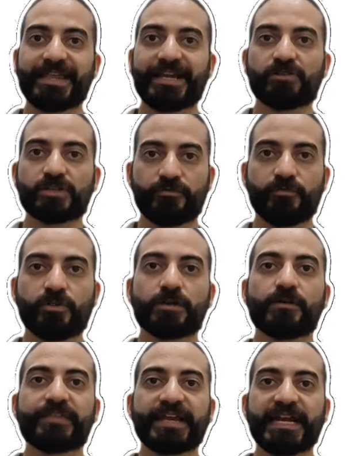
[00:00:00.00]
the question 4
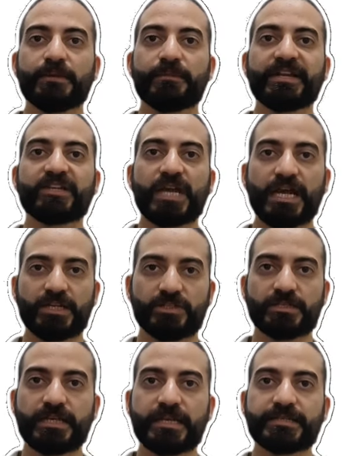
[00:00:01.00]
of the Cambridge
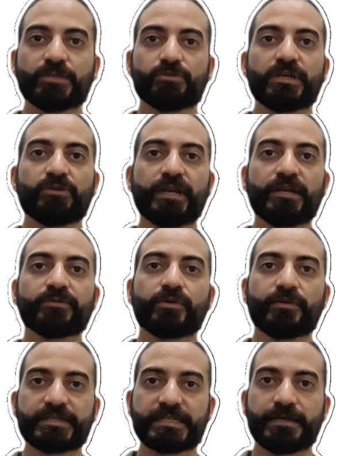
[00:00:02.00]
IGCSE 2019
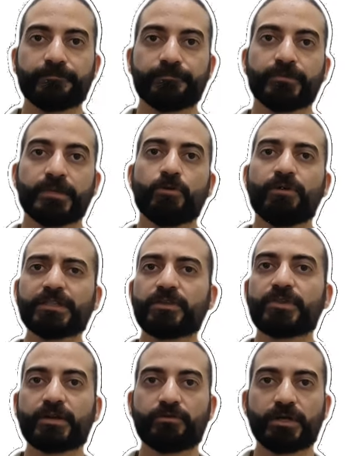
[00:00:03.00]
exam. What we
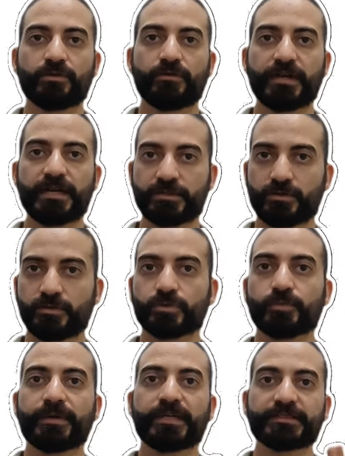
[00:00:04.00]
are required to do in
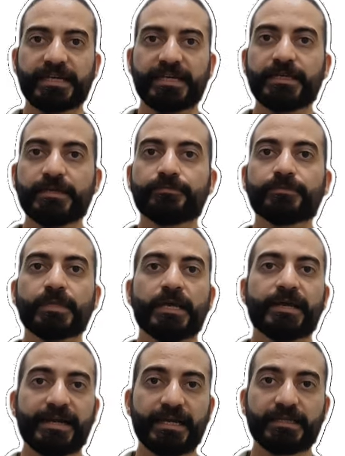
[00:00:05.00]
part A,
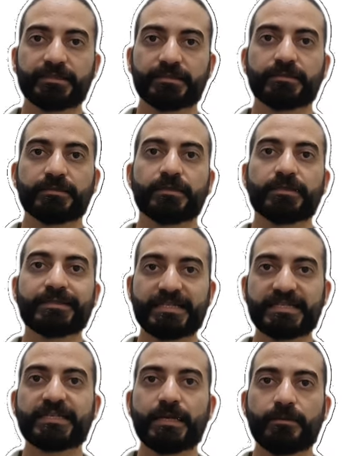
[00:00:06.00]
write
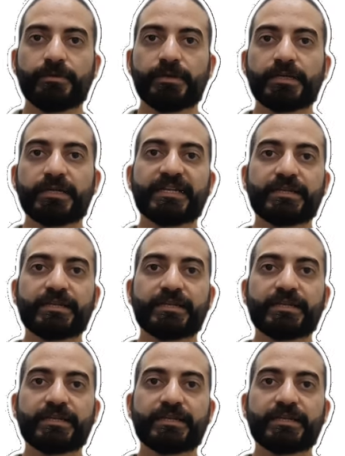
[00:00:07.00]
this number